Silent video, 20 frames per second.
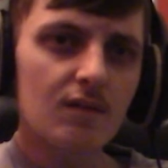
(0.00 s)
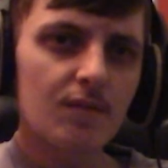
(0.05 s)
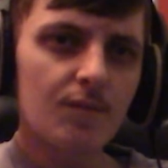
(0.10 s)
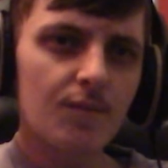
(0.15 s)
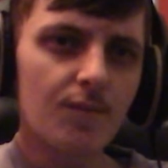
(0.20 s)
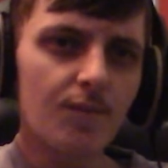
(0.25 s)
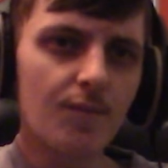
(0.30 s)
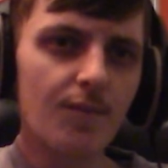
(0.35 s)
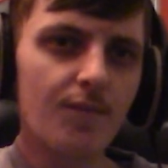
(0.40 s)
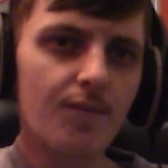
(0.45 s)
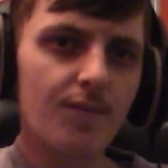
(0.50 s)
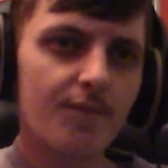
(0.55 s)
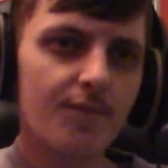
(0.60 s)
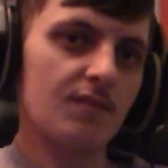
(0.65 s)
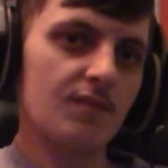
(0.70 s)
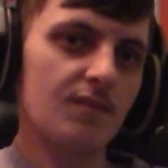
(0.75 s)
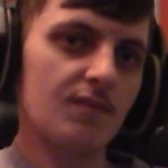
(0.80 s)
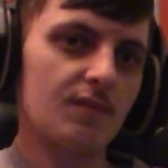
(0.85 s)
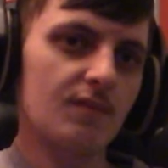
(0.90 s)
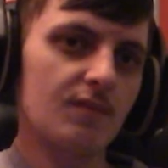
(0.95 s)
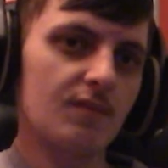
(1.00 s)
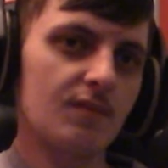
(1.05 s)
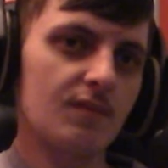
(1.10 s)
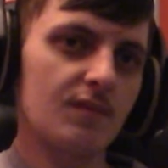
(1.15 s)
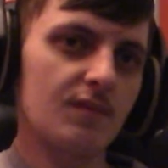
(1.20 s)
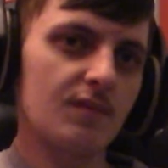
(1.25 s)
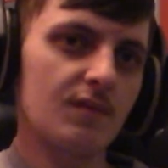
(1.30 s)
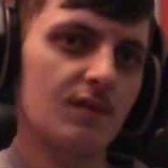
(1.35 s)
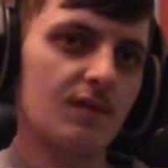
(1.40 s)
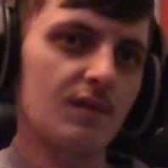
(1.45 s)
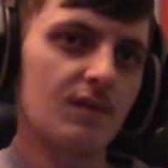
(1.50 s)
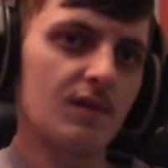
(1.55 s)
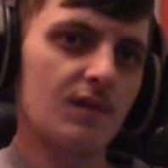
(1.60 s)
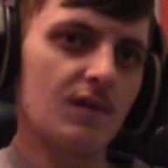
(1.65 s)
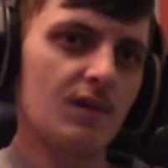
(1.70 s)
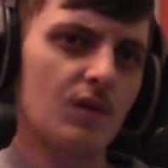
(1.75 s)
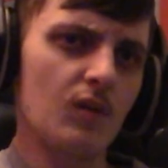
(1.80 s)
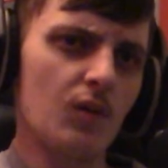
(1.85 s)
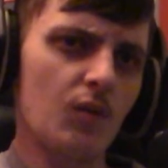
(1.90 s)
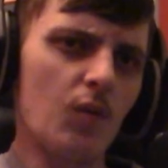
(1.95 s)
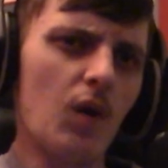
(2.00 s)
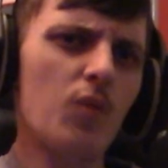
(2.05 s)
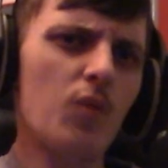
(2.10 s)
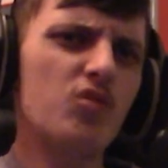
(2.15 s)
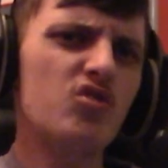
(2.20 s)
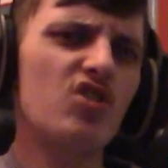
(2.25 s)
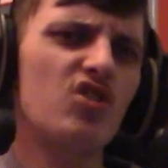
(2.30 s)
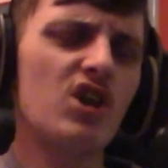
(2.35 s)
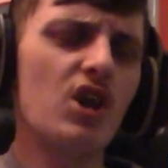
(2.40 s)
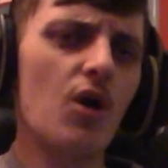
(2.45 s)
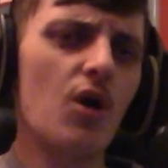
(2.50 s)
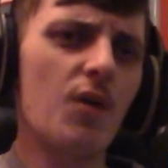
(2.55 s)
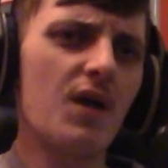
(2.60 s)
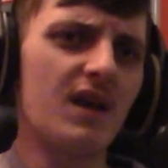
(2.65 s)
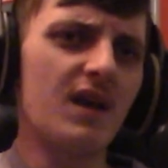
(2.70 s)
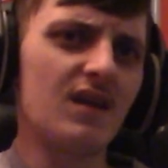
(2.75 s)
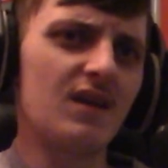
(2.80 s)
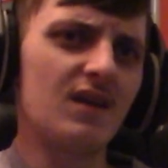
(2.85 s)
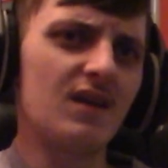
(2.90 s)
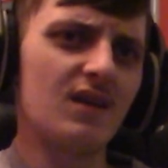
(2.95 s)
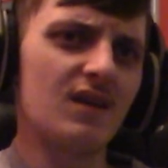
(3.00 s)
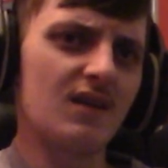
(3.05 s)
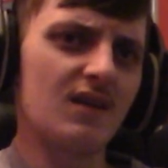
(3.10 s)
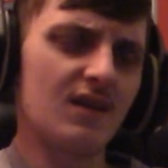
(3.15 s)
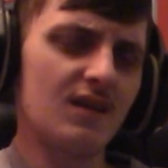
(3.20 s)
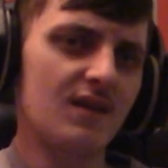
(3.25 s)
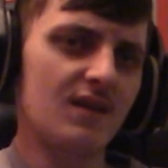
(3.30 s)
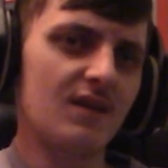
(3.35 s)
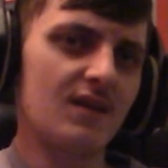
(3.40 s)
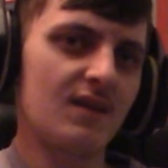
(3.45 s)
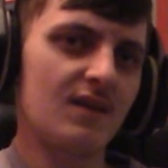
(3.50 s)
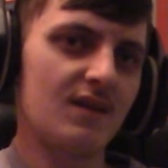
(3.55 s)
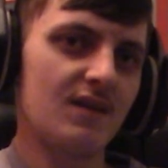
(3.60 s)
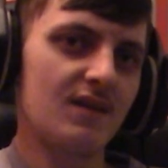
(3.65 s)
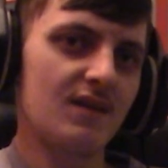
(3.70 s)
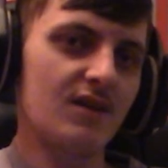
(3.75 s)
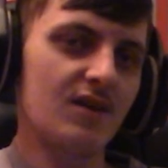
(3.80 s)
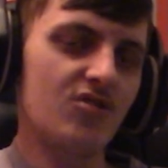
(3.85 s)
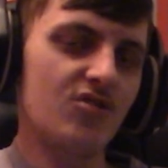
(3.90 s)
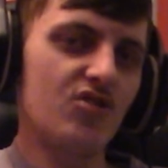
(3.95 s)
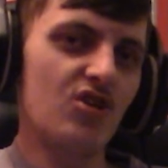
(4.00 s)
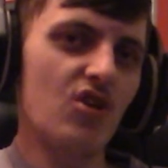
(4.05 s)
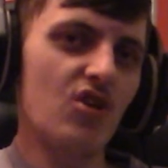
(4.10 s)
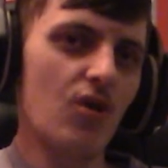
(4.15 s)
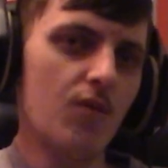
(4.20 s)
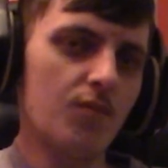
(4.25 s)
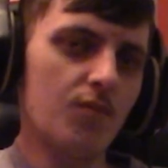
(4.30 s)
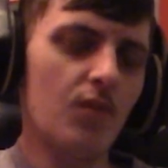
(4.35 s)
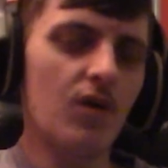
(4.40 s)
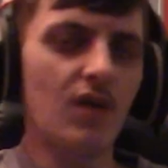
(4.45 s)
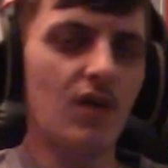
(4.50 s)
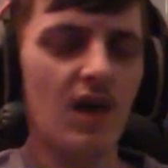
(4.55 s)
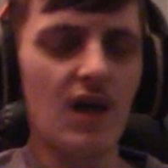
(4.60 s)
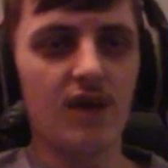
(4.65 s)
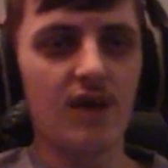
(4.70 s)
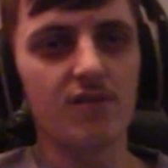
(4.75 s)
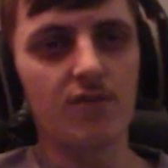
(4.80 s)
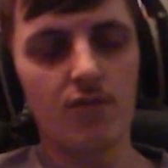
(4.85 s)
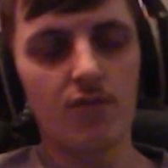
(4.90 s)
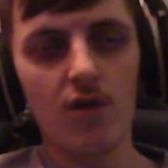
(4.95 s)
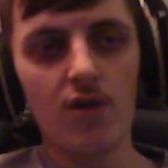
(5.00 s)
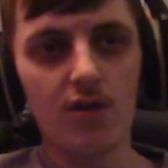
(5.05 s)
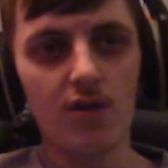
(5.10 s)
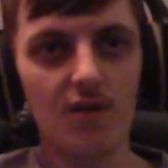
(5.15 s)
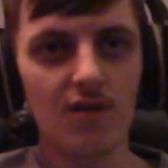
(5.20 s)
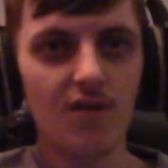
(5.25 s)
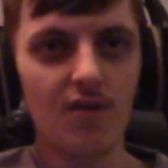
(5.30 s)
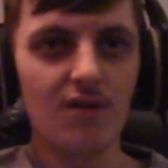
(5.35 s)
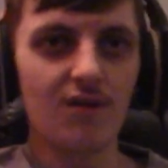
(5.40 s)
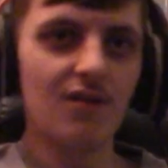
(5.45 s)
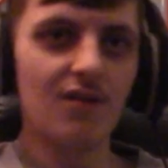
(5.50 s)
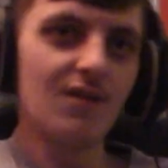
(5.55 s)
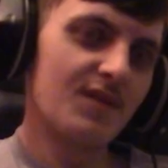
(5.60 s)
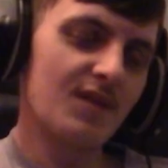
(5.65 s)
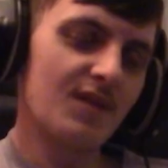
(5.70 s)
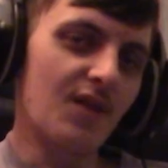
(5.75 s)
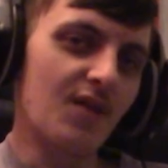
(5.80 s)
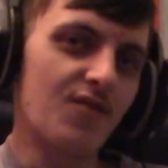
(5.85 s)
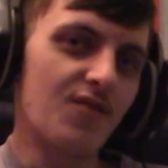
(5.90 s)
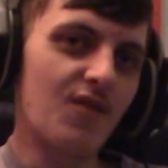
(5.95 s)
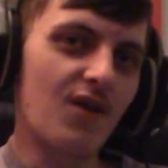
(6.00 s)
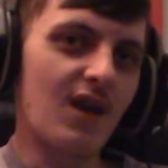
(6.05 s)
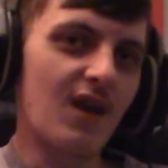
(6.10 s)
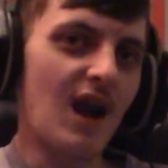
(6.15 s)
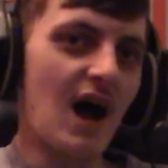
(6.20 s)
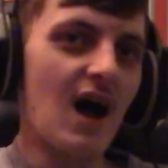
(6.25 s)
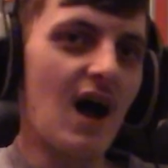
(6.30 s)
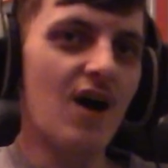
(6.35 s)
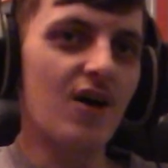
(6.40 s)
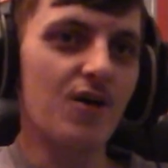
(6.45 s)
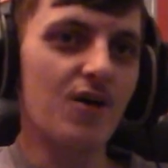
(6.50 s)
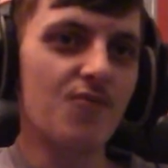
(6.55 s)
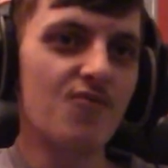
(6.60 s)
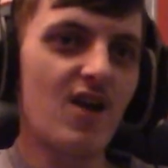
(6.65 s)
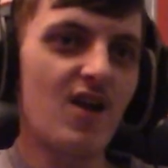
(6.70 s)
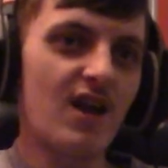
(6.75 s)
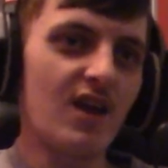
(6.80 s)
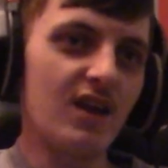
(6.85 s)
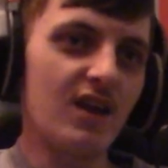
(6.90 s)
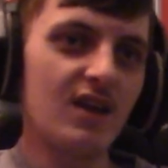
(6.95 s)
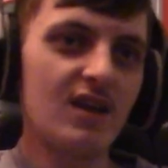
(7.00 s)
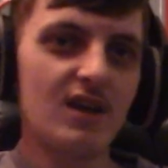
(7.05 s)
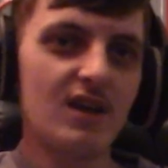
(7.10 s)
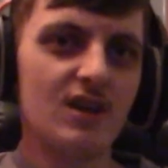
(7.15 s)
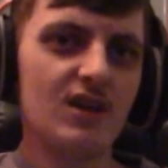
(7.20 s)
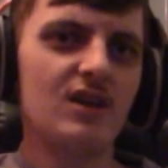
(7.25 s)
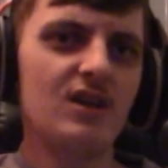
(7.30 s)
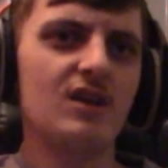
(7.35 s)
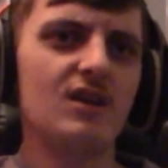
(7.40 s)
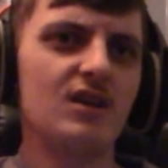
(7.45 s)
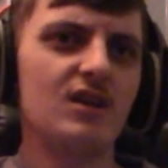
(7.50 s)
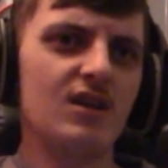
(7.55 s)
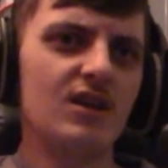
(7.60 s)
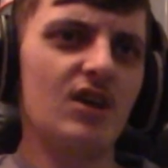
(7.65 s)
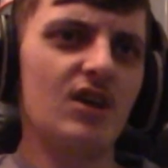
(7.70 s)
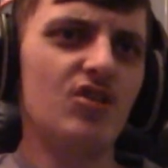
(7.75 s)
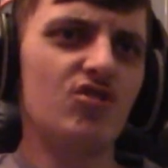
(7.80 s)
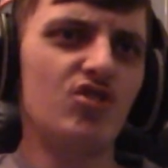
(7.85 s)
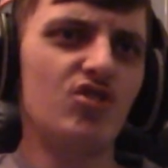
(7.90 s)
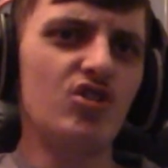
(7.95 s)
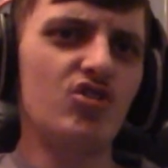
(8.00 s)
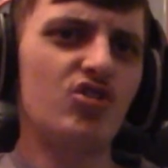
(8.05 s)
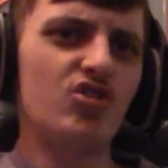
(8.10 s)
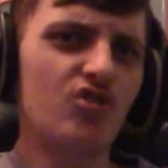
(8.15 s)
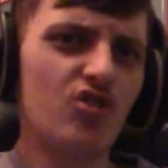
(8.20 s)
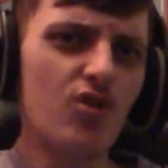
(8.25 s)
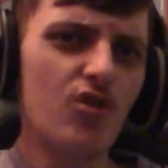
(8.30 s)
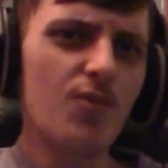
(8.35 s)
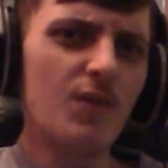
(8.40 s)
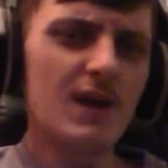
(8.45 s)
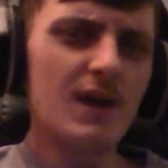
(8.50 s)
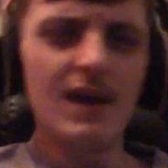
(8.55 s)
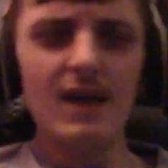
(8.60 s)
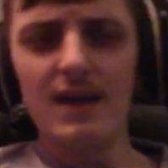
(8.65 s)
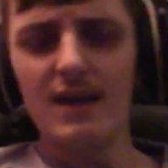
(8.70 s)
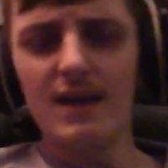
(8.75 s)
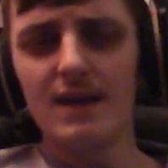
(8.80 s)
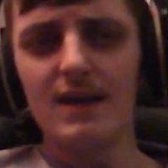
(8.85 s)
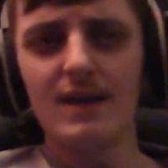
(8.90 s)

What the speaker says: Hmm. Why would she go in? Is she dumb? Well, yeah. It's like the fucking Arkham Reddit. Is she stupid?